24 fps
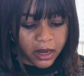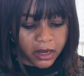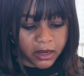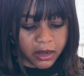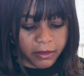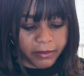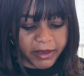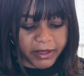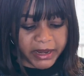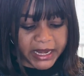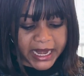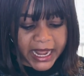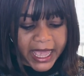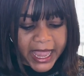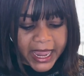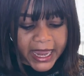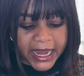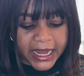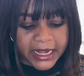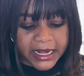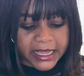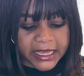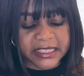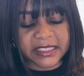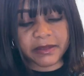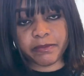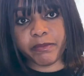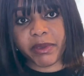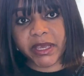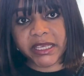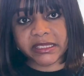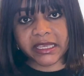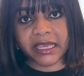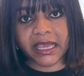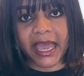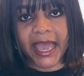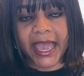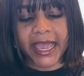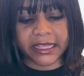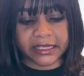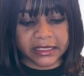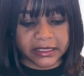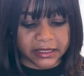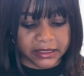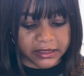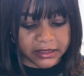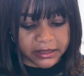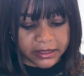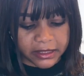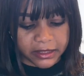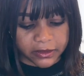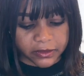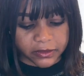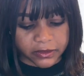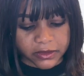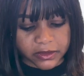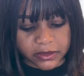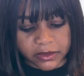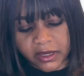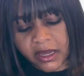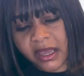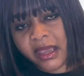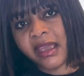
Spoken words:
Number 9 is basic IT skills.